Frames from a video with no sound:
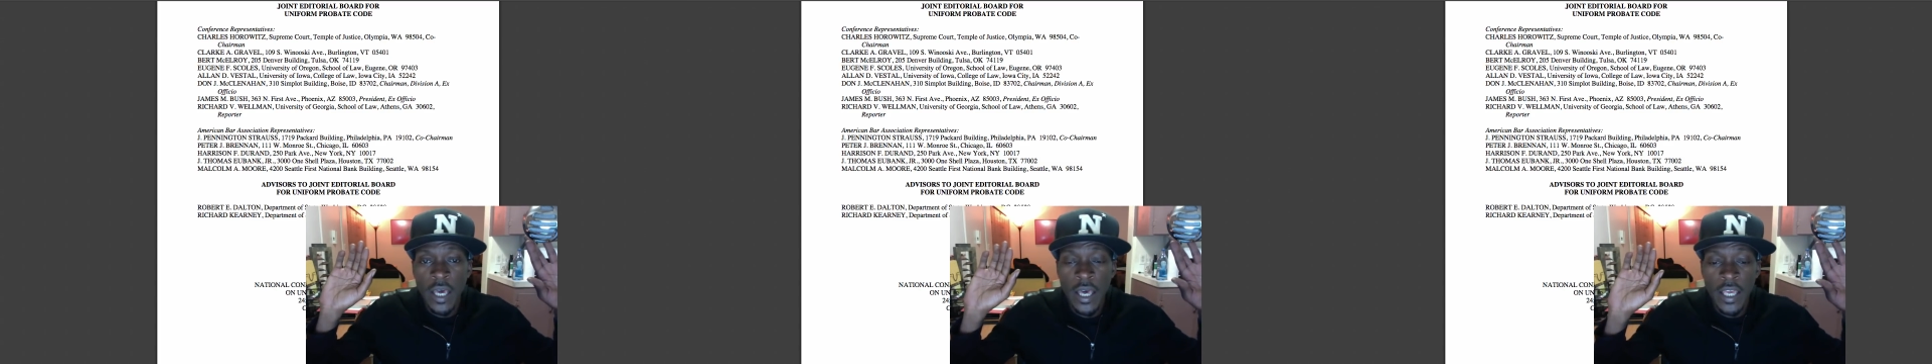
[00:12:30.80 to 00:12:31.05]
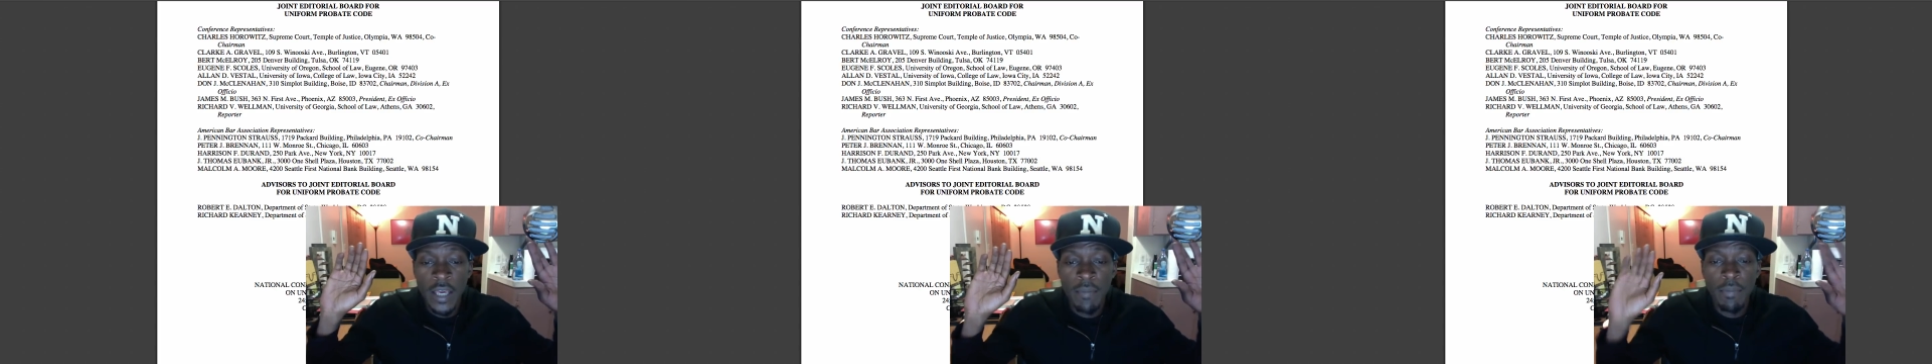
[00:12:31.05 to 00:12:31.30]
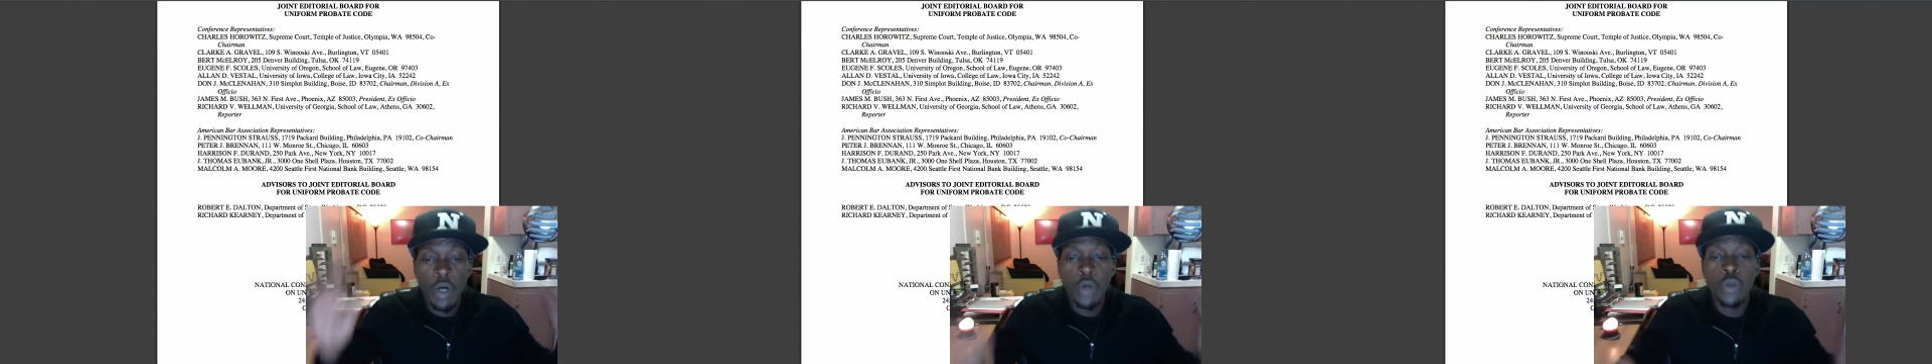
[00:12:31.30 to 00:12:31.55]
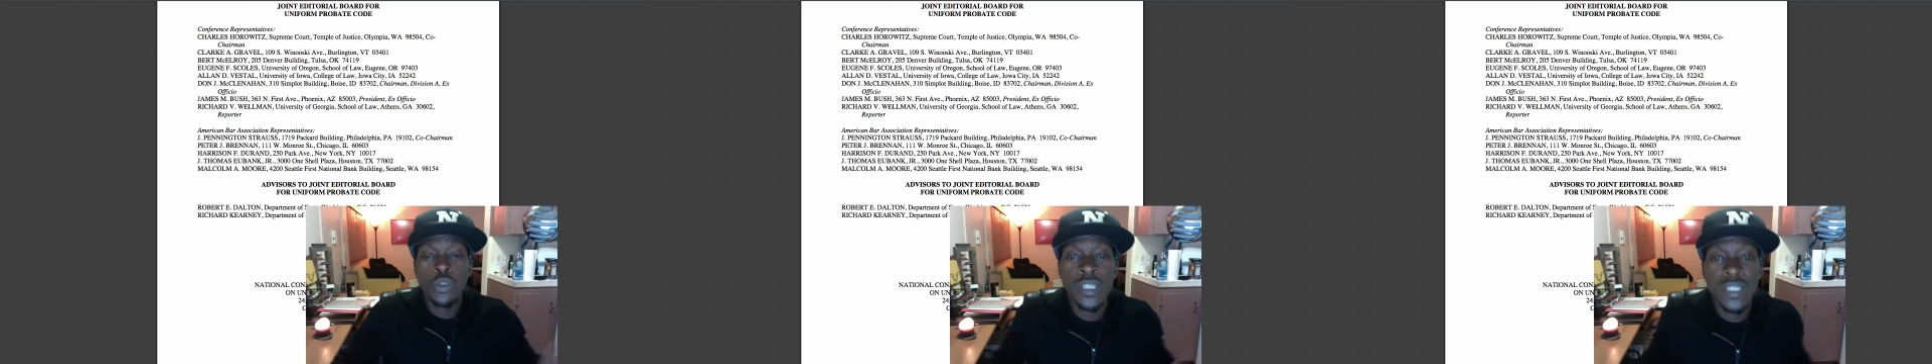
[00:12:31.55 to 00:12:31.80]

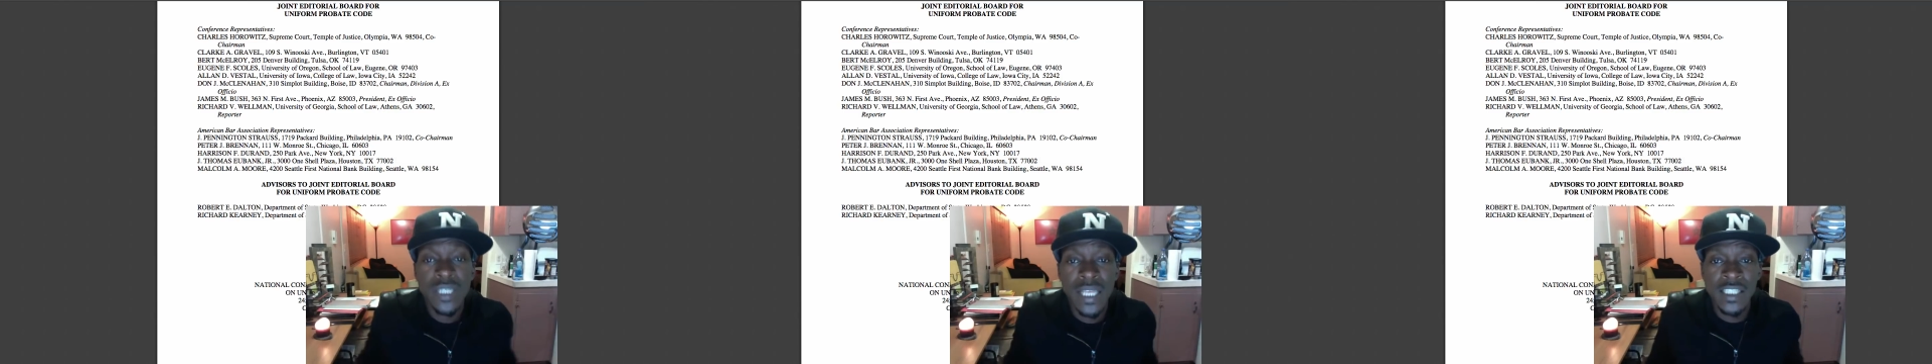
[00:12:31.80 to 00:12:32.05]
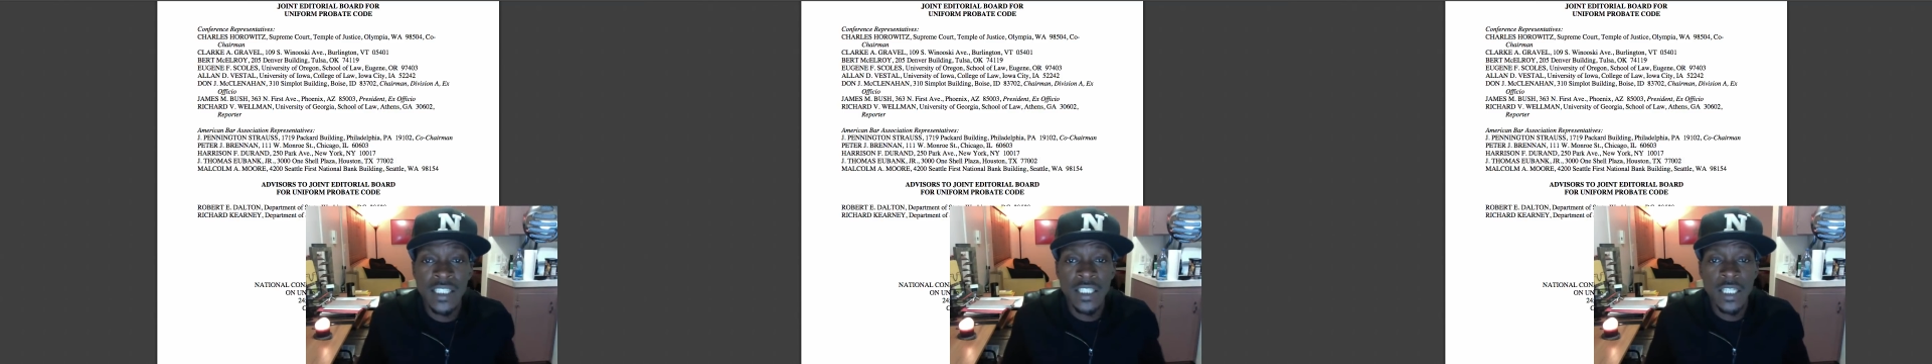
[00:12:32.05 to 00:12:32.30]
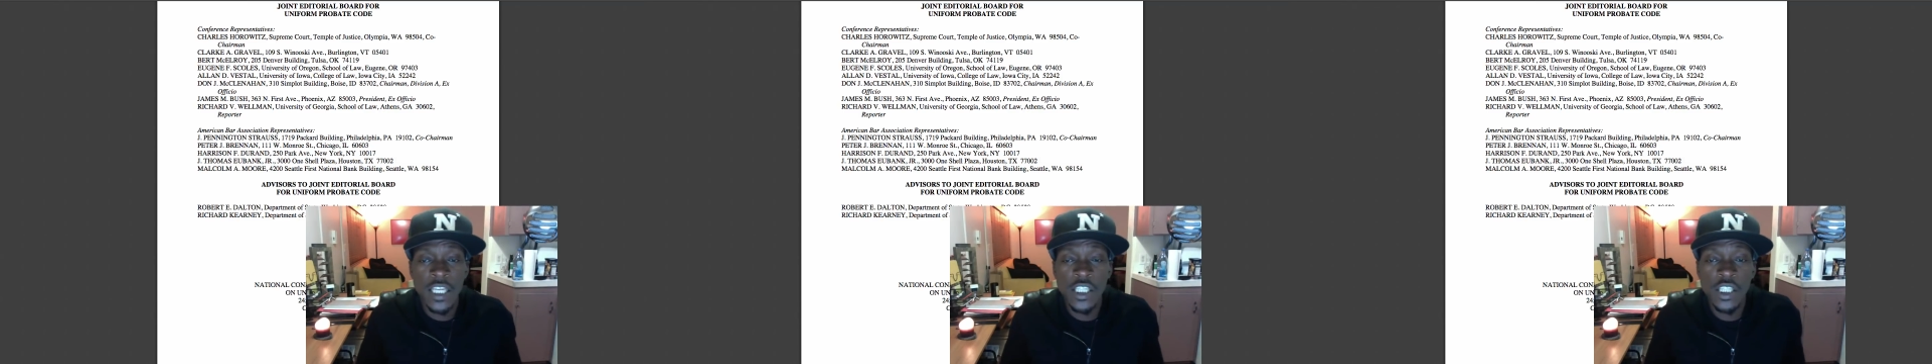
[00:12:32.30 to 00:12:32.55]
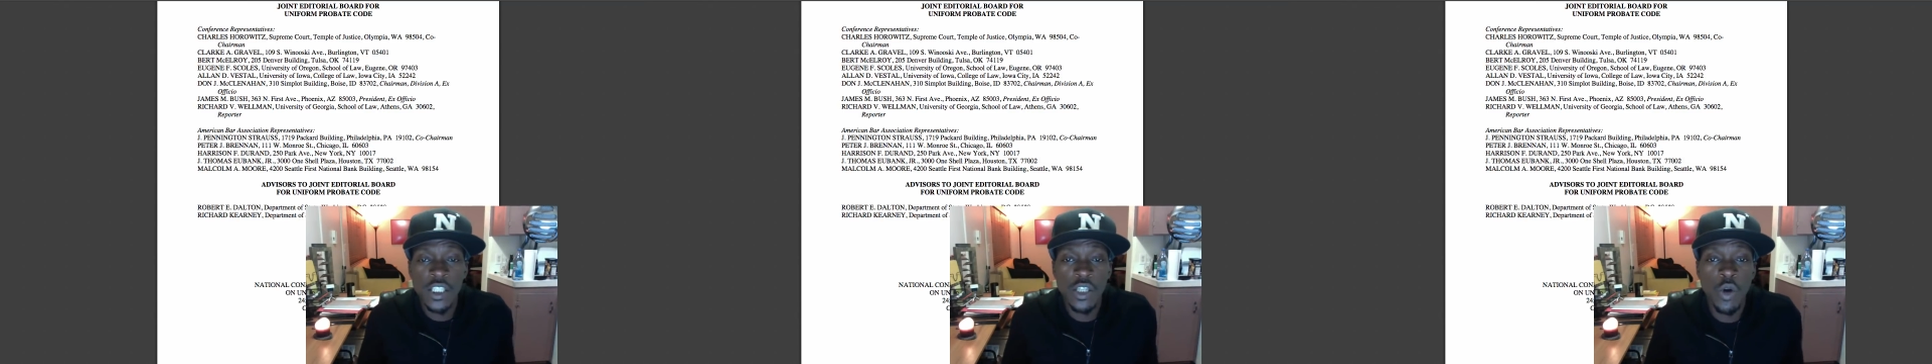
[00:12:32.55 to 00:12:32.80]
imposed this
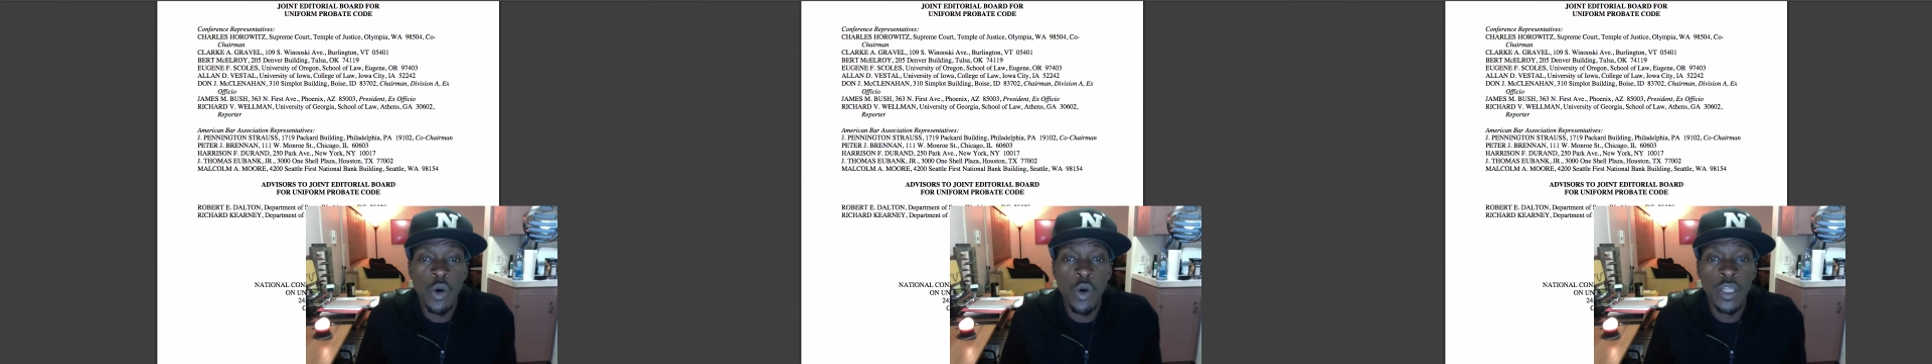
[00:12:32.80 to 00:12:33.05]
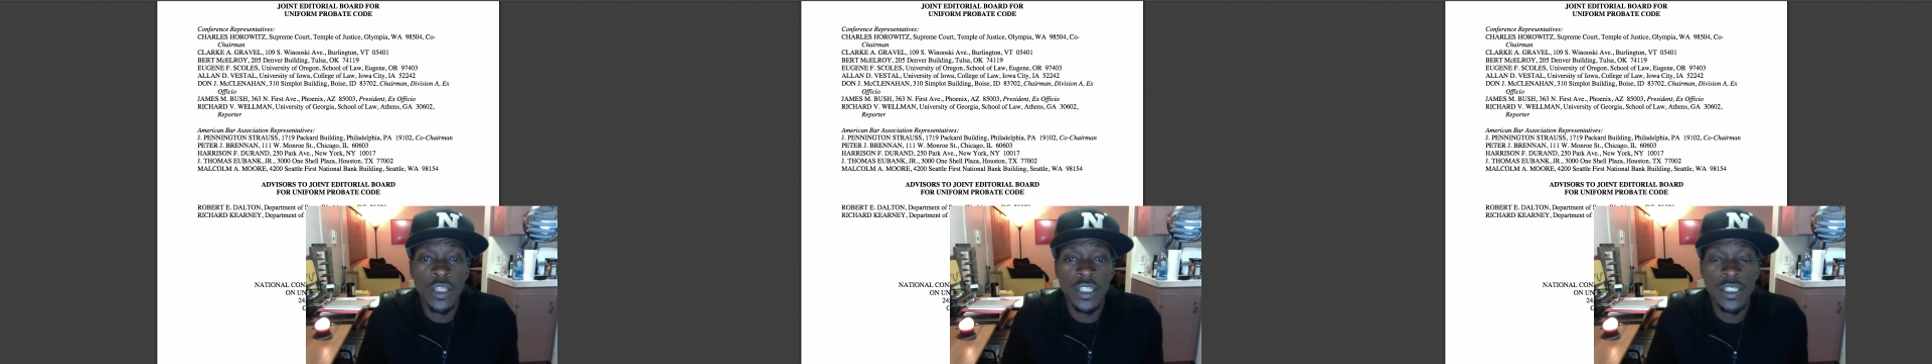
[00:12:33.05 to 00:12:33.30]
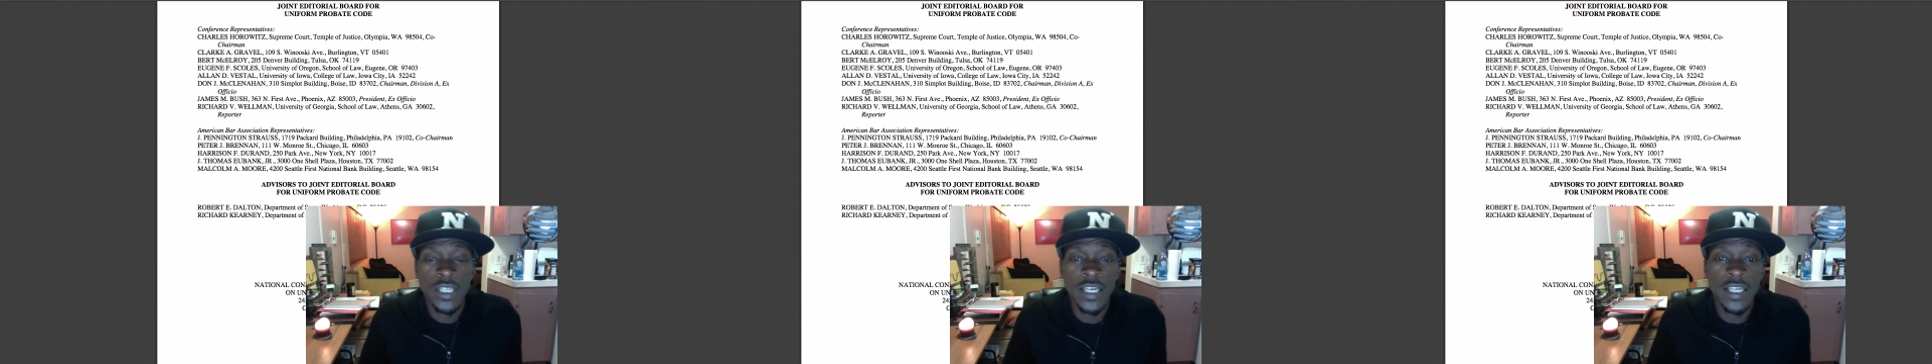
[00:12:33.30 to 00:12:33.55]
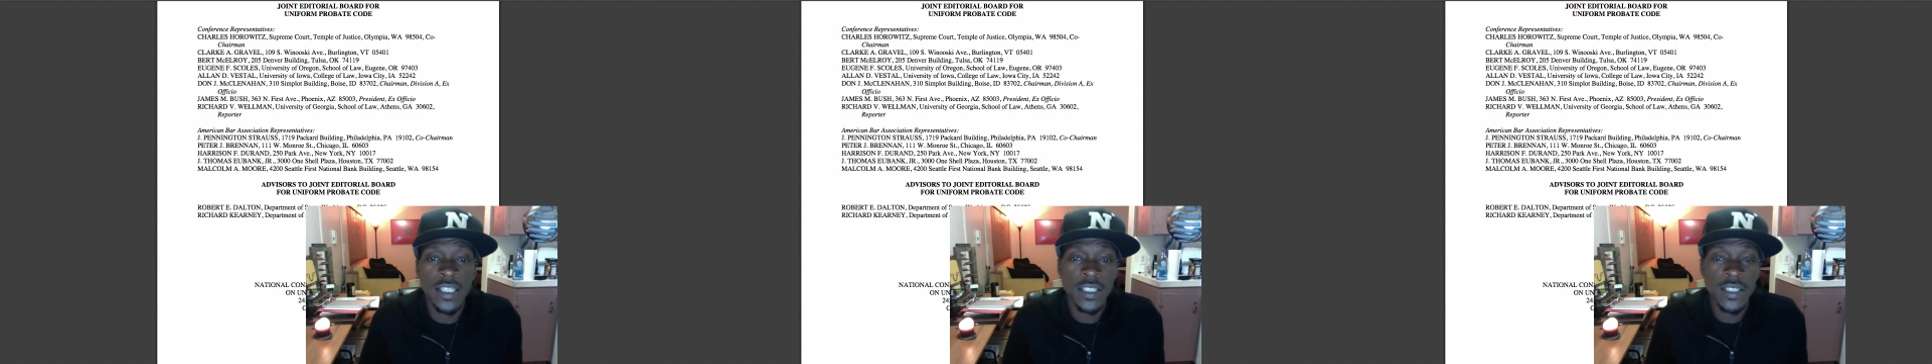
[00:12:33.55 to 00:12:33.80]
legislation on the
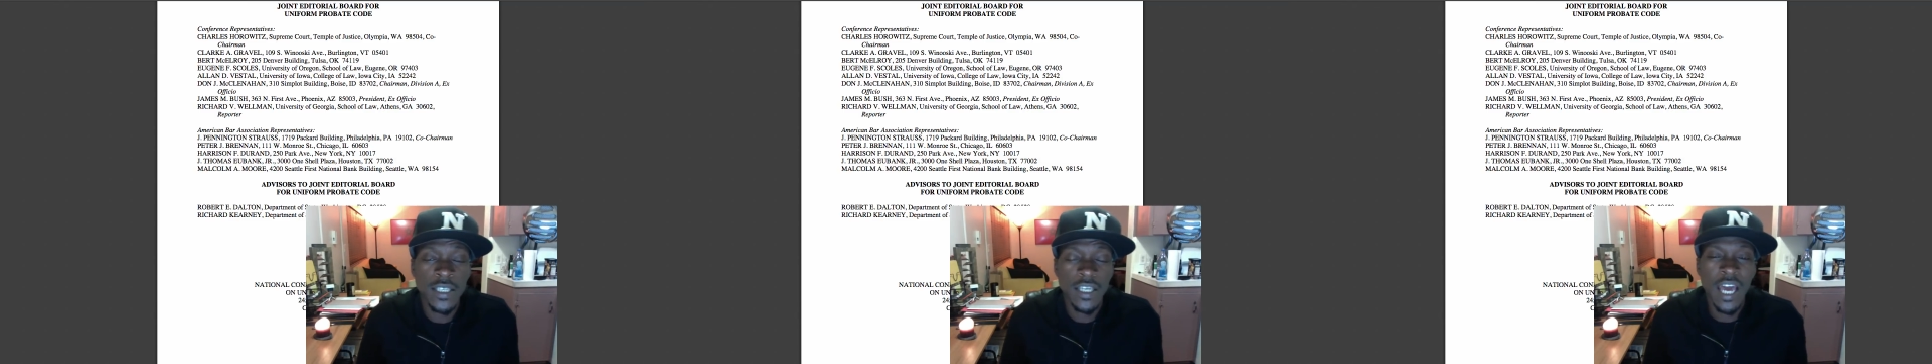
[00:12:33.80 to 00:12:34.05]
states,